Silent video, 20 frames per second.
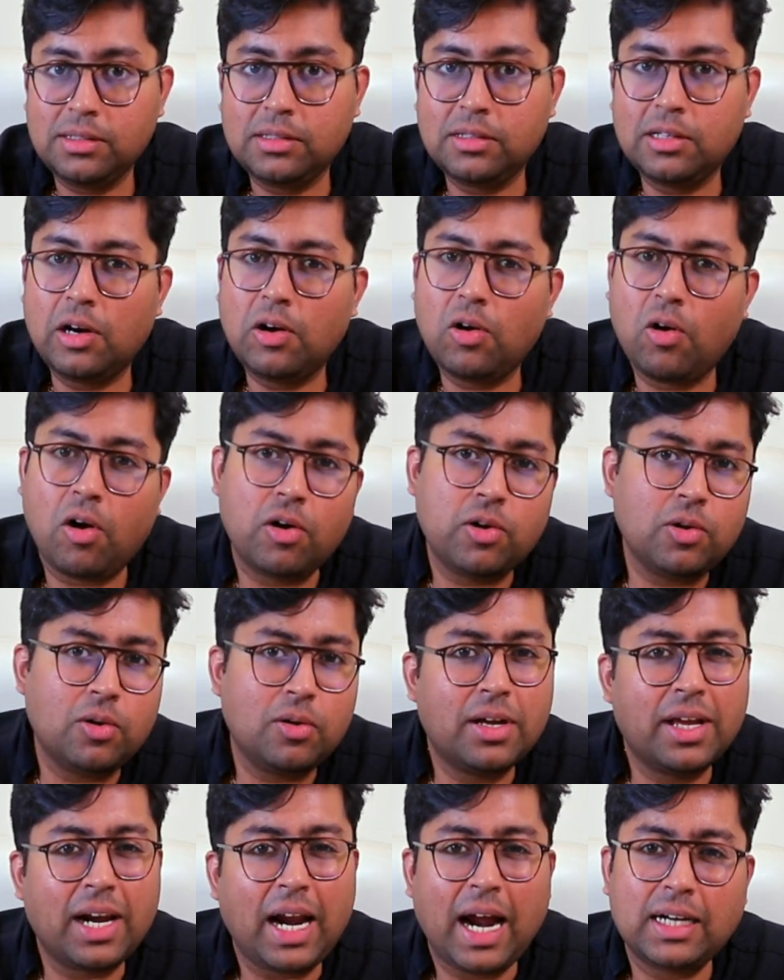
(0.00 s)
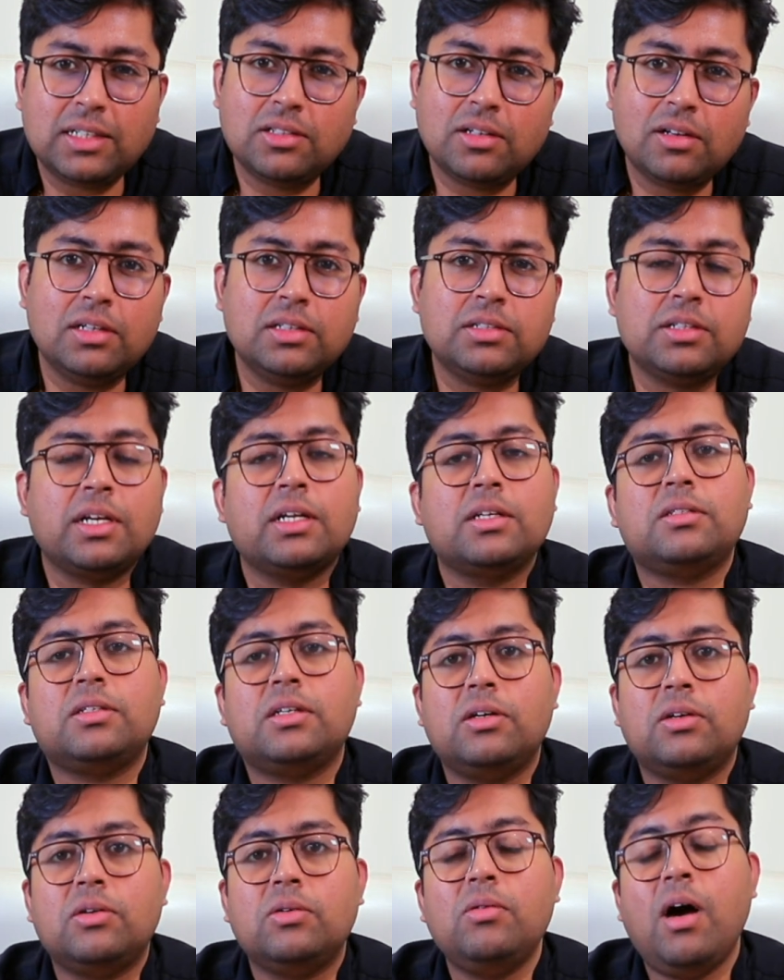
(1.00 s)
the nodule gradually shrinks
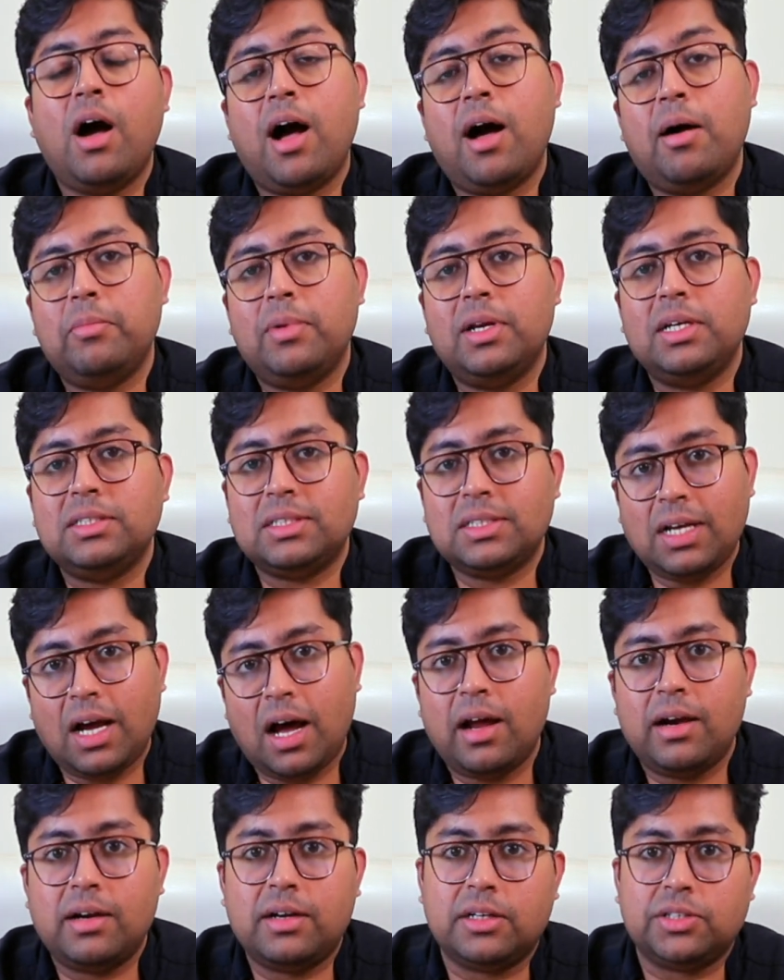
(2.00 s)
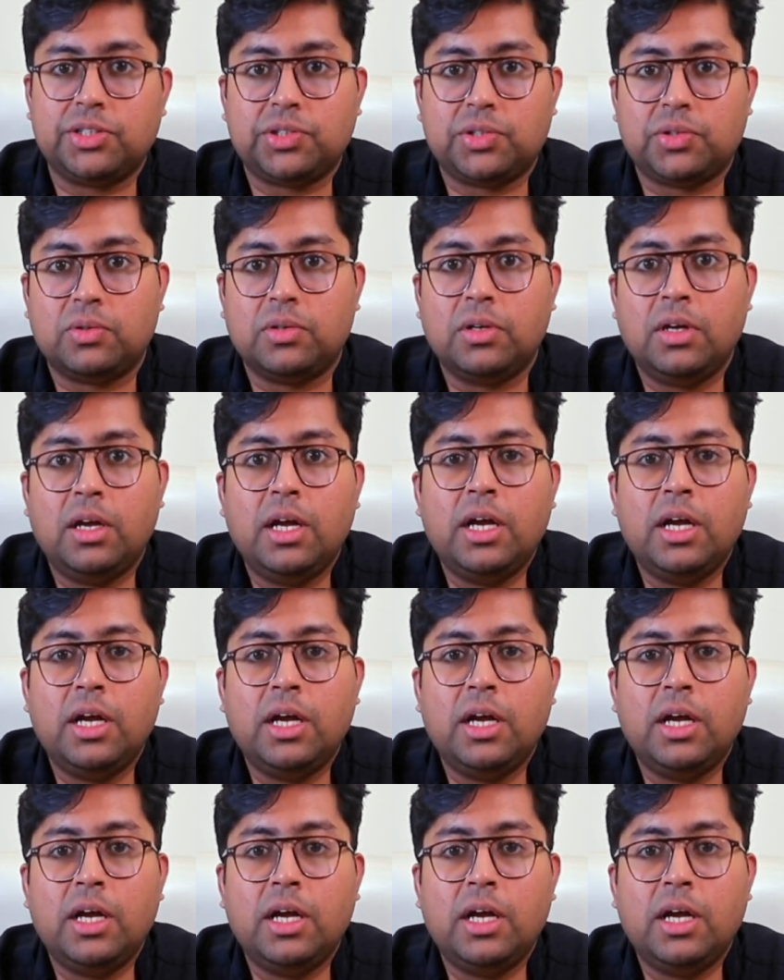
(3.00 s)
into harmless scar tissue.